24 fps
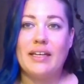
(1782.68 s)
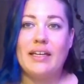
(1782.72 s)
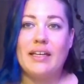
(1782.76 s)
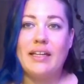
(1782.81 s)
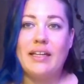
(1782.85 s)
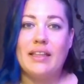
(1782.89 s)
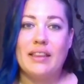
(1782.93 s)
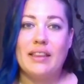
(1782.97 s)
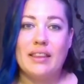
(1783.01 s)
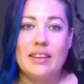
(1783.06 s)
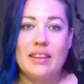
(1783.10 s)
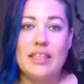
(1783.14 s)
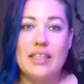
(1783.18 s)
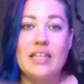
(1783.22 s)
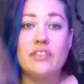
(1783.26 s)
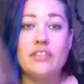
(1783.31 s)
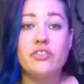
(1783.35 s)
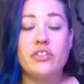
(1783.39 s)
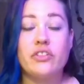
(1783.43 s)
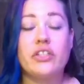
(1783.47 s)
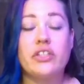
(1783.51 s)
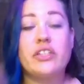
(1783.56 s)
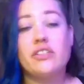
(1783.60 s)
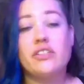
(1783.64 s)
things
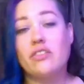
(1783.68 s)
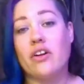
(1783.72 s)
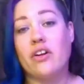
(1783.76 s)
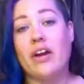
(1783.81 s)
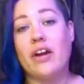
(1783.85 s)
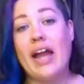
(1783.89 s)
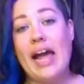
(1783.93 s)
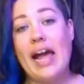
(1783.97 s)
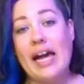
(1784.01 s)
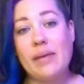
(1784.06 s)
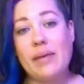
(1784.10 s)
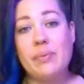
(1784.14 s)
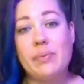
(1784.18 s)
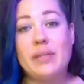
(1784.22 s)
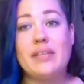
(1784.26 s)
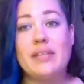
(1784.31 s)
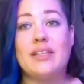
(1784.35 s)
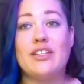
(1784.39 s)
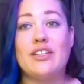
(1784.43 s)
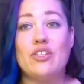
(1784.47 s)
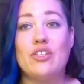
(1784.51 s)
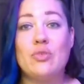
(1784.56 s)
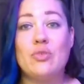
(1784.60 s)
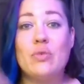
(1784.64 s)
are going to start happening
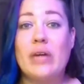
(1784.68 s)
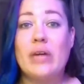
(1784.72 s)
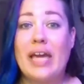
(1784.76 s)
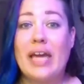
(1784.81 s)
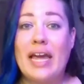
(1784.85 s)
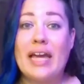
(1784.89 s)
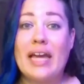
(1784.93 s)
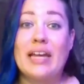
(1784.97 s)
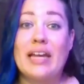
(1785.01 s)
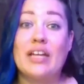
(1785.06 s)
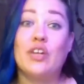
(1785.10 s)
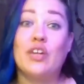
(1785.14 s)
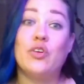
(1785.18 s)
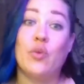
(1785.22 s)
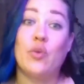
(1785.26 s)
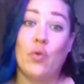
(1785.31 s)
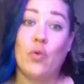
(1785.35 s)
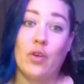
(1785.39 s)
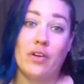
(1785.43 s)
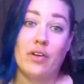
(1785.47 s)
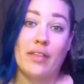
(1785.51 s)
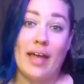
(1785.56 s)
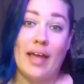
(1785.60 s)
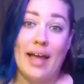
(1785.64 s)
that you can't
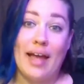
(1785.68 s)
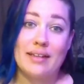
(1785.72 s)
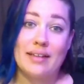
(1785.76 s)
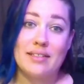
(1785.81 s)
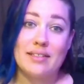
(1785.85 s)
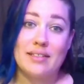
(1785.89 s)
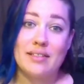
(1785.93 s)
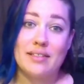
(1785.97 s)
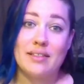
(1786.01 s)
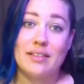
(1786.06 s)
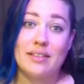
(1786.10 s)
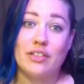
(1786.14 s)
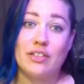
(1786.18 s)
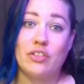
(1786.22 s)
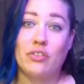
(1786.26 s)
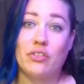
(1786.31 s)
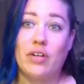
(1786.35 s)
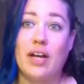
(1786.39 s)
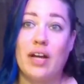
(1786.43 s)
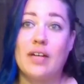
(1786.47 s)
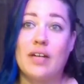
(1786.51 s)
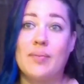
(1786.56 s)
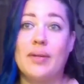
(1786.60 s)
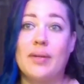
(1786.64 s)
ignore that you're
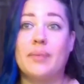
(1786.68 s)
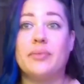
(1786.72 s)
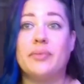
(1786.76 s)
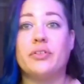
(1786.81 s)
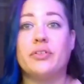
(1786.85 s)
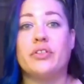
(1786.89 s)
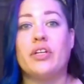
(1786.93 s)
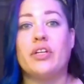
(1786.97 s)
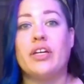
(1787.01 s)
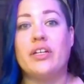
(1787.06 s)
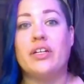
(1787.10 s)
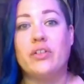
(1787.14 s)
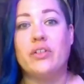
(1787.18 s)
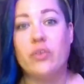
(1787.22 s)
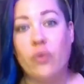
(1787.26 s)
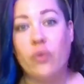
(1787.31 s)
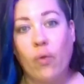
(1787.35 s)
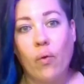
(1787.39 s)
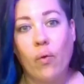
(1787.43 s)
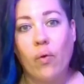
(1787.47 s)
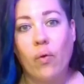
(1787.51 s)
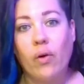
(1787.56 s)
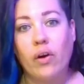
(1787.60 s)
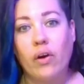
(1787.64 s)
not going to be able to
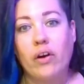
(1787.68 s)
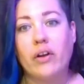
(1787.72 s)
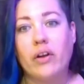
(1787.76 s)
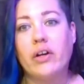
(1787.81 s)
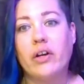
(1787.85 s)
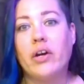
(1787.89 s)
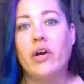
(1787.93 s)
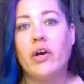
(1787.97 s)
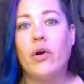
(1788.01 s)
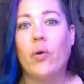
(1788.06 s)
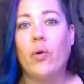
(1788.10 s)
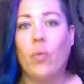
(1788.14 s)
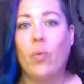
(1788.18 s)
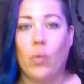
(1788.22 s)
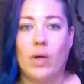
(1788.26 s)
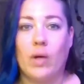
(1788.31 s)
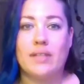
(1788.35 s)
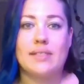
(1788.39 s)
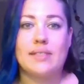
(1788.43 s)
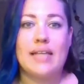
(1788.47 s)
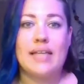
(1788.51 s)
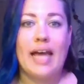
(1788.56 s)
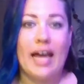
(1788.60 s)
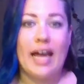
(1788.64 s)
ignore
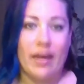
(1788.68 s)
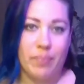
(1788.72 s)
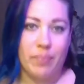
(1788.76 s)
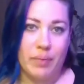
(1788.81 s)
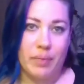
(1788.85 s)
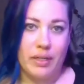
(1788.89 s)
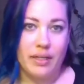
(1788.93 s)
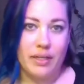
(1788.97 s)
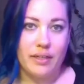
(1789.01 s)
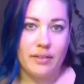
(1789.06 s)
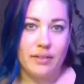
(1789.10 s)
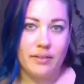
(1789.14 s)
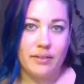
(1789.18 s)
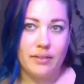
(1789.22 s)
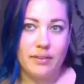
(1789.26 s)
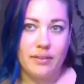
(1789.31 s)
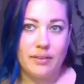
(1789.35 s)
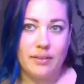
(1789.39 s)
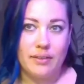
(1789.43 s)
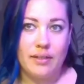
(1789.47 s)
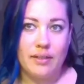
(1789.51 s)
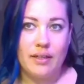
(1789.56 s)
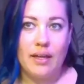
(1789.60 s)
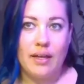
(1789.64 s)
what's happening.
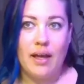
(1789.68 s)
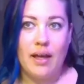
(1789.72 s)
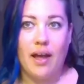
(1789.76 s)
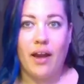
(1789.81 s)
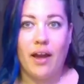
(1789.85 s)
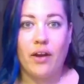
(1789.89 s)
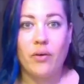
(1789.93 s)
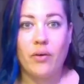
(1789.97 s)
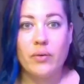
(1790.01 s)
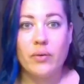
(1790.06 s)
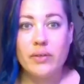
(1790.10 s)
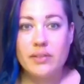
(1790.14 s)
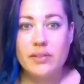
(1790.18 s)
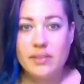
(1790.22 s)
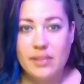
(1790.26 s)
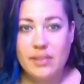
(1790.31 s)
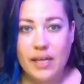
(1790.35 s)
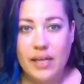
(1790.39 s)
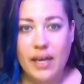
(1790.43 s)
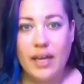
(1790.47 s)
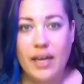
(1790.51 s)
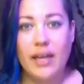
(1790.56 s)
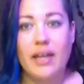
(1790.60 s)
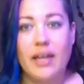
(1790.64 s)
I always
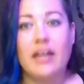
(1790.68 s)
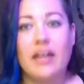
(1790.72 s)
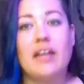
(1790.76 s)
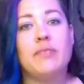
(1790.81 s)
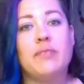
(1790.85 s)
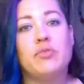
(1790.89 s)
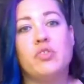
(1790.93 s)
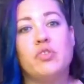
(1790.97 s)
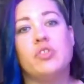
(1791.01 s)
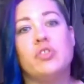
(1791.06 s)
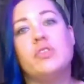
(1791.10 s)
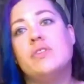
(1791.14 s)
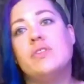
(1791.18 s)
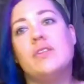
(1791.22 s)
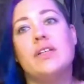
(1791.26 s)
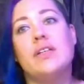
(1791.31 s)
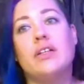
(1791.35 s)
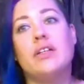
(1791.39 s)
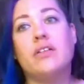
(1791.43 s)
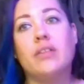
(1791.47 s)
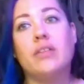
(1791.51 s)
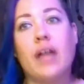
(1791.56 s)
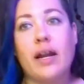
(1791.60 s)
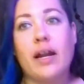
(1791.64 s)
say, and I'm sure you
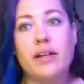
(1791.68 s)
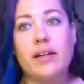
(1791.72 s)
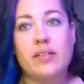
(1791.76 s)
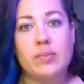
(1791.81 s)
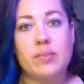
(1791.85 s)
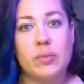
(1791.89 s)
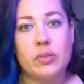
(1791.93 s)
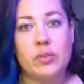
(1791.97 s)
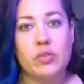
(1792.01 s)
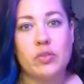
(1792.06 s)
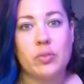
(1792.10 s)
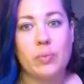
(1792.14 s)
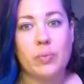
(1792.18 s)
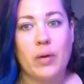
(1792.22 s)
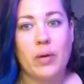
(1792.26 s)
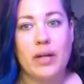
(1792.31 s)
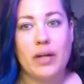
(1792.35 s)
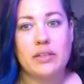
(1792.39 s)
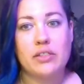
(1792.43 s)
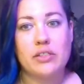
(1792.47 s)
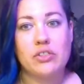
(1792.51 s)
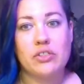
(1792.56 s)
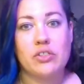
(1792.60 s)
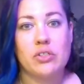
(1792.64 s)
hear a lot of spiritual
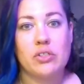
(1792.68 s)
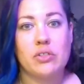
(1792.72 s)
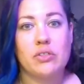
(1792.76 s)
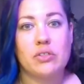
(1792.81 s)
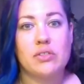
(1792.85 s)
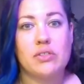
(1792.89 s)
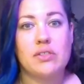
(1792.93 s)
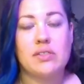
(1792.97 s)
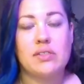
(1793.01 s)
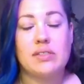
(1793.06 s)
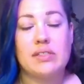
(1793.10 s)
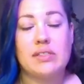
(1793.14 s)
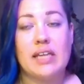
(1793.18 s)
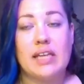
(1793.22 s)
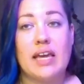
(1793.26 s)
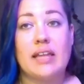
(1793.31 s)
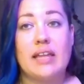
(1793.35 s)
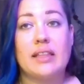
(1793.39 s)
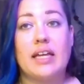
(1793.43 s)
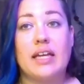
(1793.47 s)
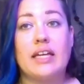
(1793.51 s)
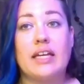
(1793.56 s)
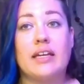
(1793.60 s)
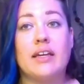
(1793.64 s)
practitioners say,
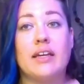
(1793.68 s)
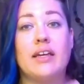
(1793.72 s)
like,